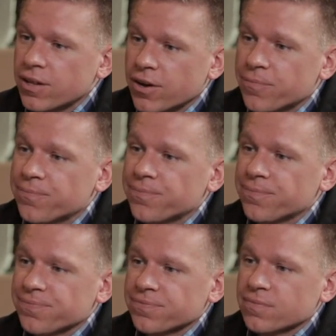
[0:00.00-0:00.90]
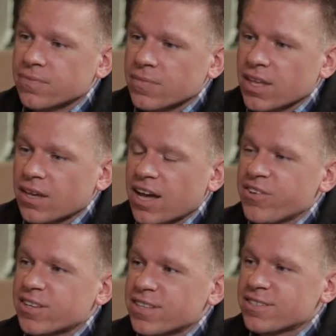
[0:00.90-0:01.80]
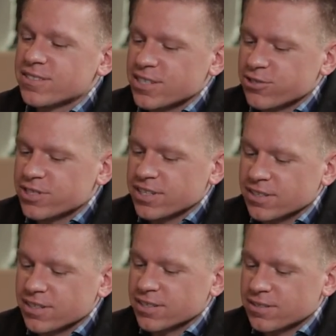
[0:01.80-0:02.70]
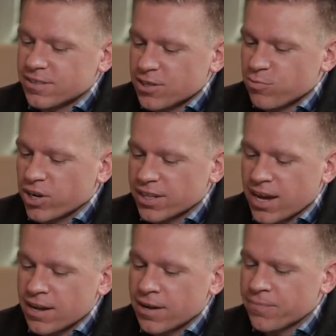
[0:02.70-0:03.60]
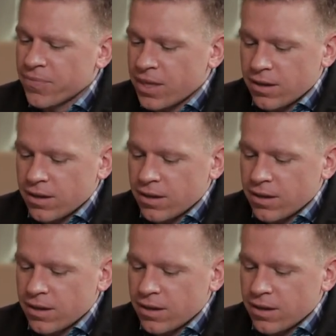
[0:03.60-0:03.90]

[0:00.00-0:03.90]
Yep. This is interesting that you bring that up.